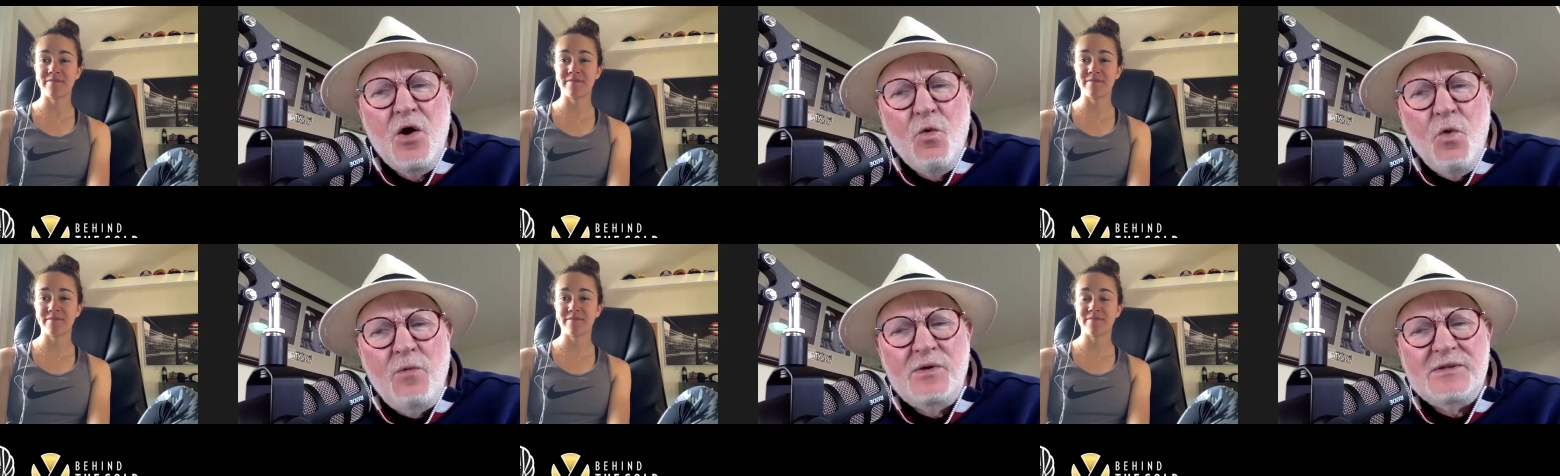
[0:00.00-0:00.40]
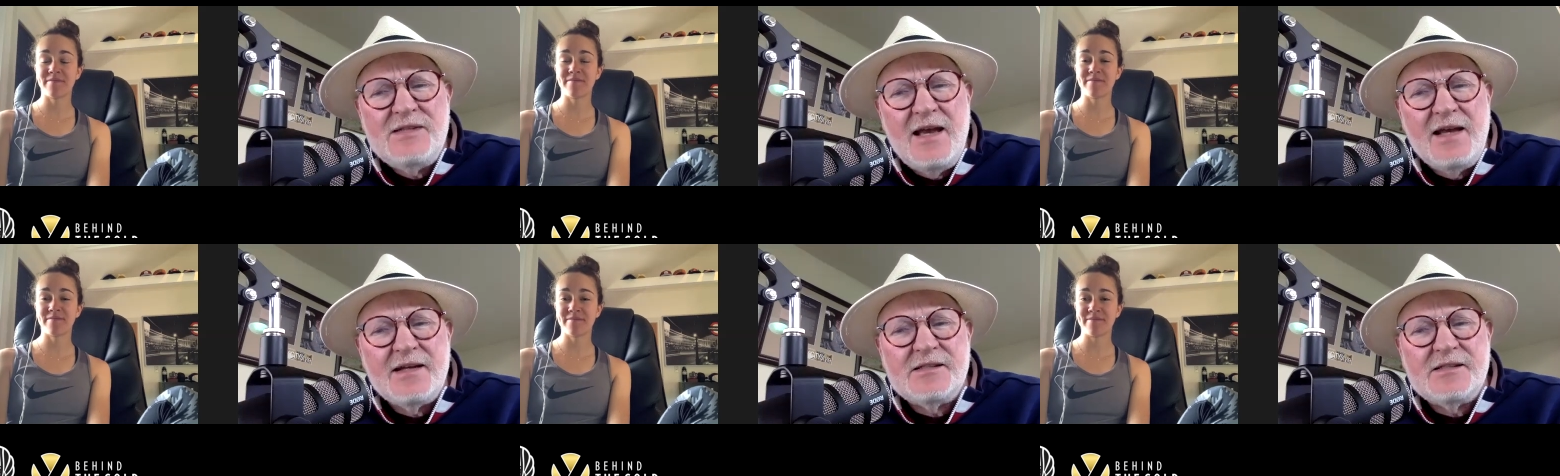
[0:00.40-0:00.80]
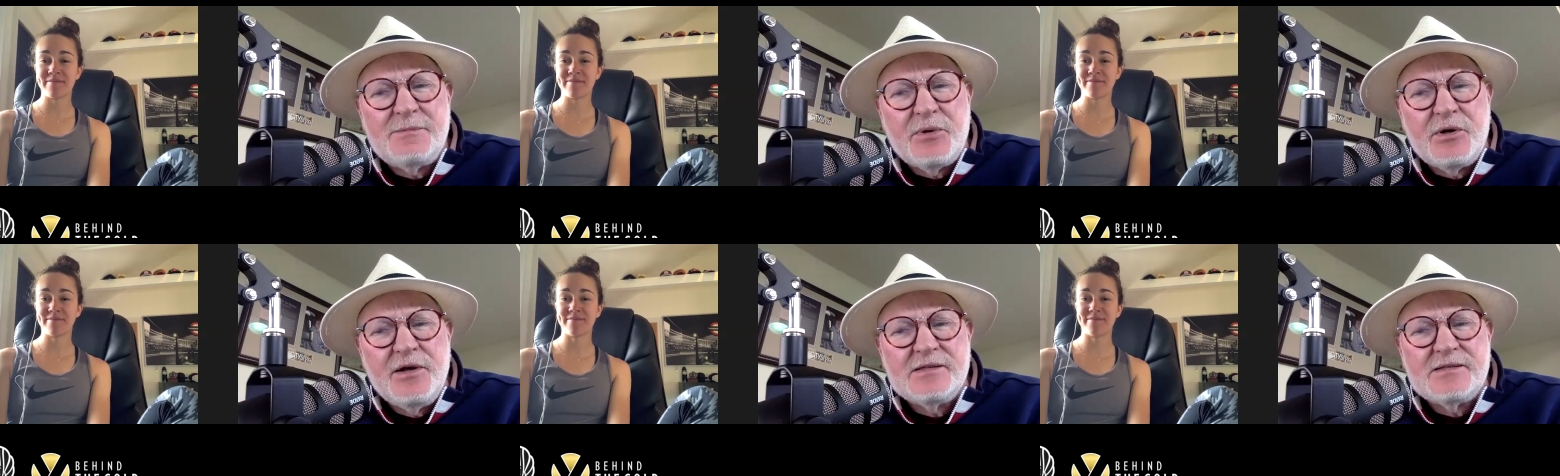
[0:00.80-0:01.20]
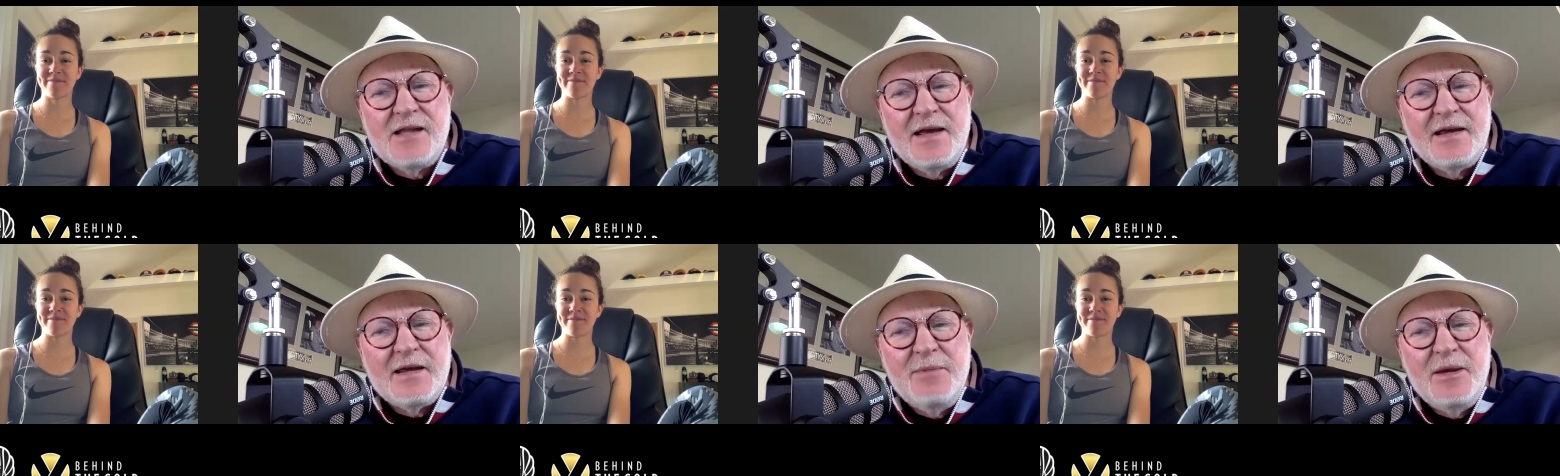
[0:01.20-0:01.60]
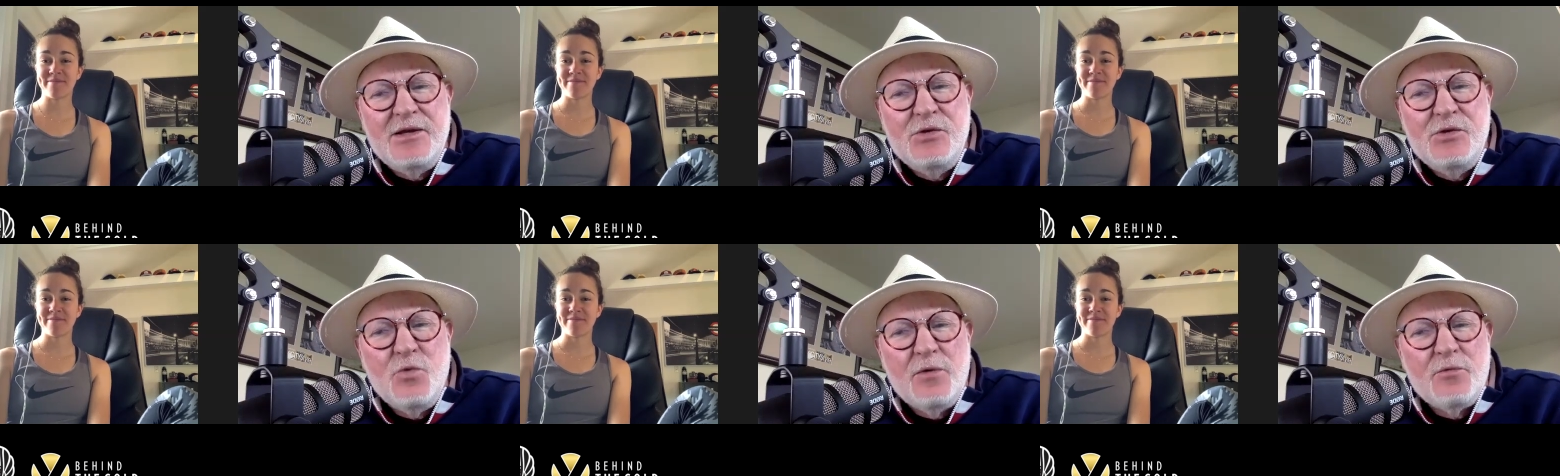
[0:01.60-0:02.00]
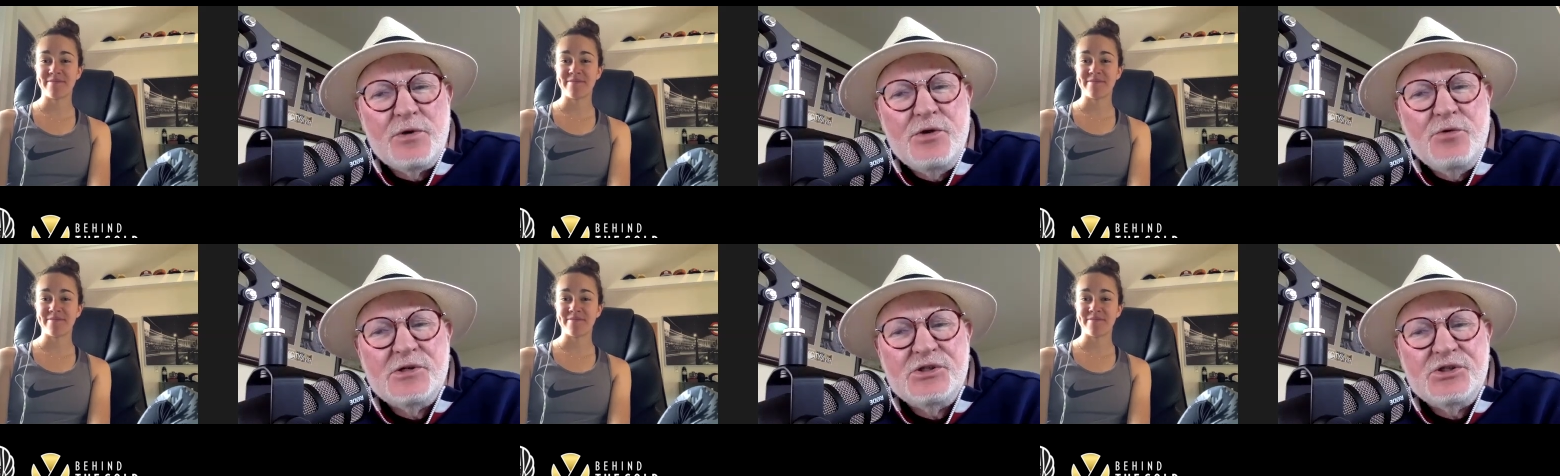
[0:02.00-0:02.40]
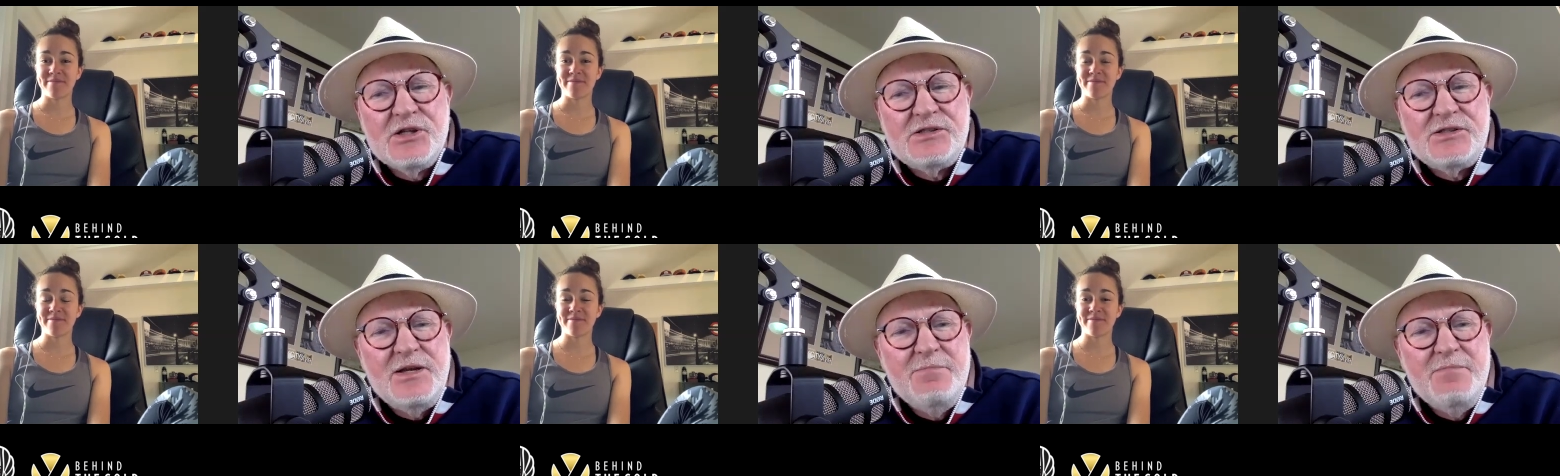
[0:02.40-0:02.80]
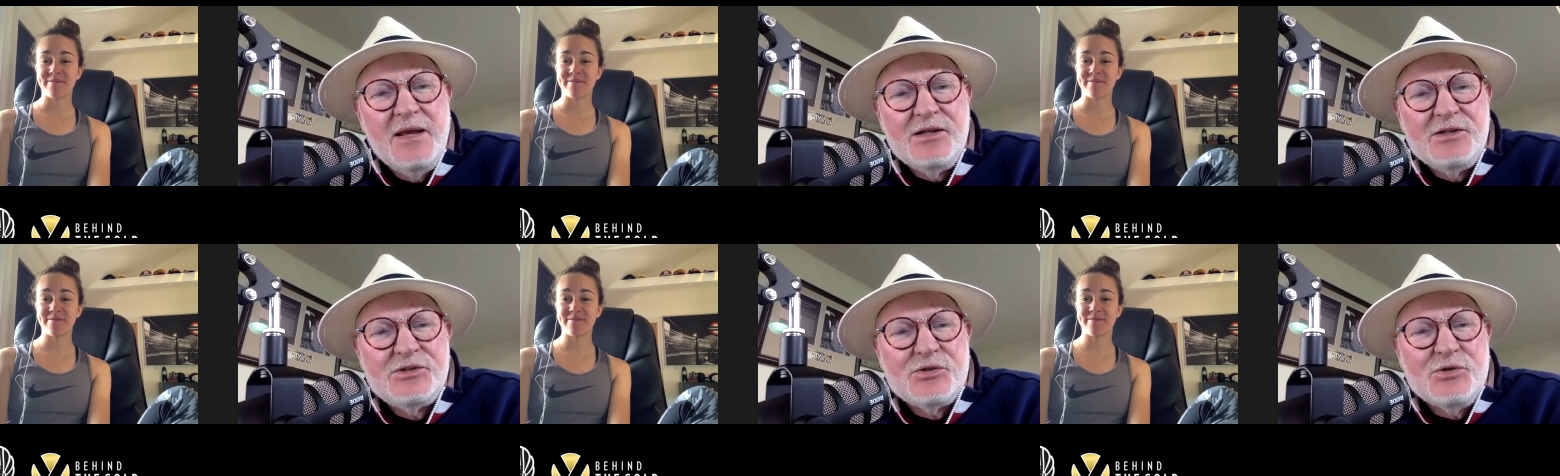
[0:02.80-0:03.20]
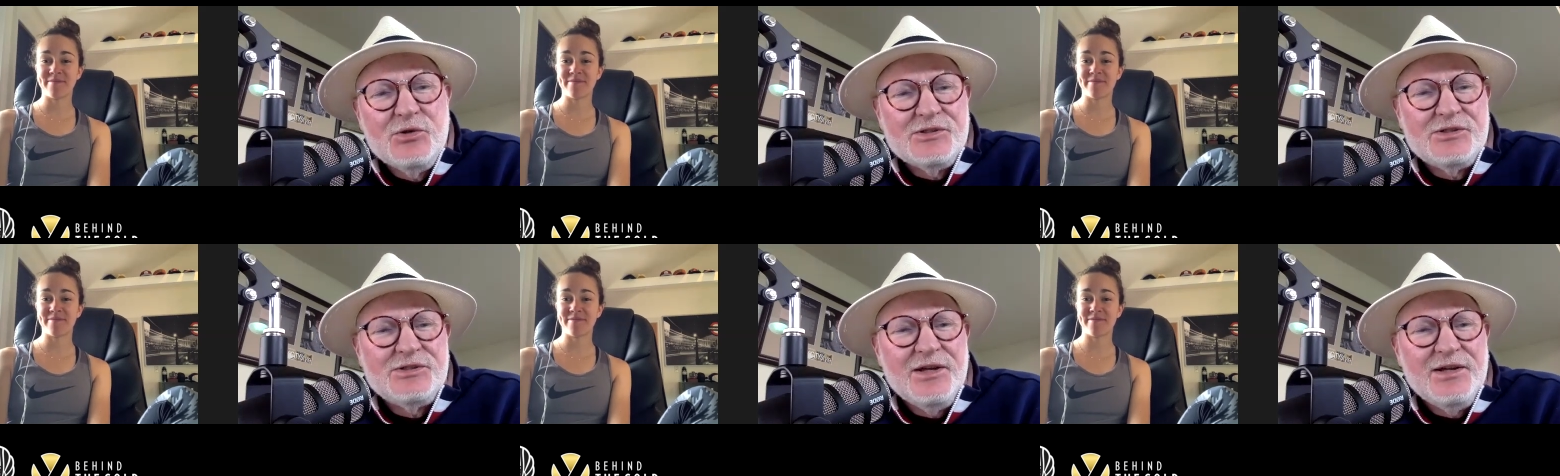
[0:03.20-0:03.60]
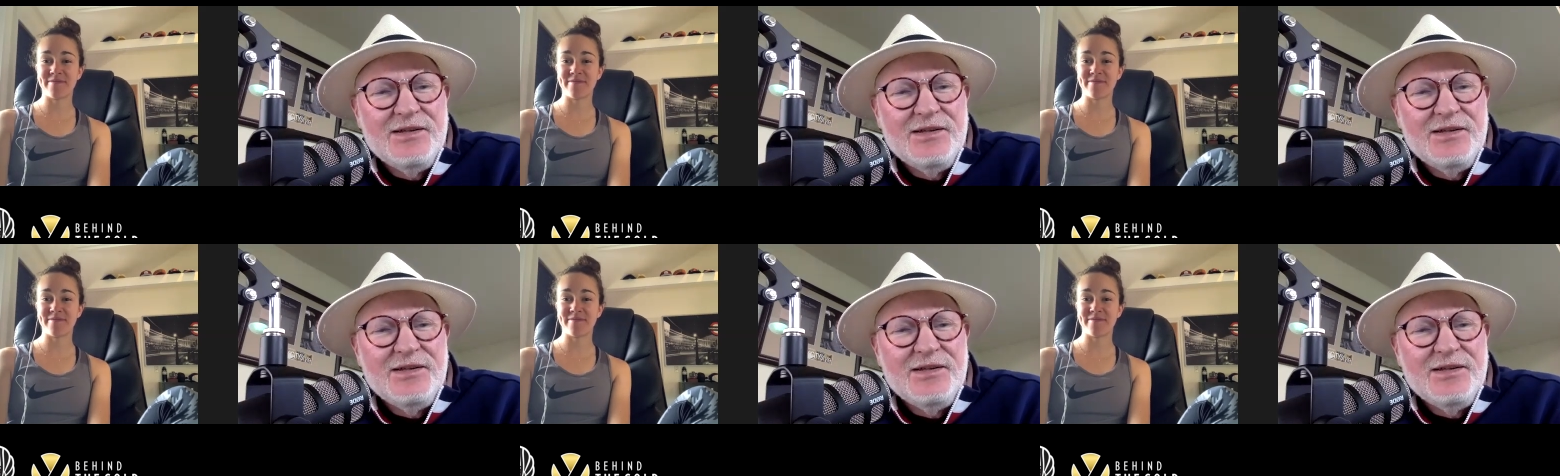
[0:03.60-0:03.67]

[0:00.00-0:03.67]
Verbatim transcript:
Speaker 1: What was that experience like? I mean, you, what were you were just in middle school still?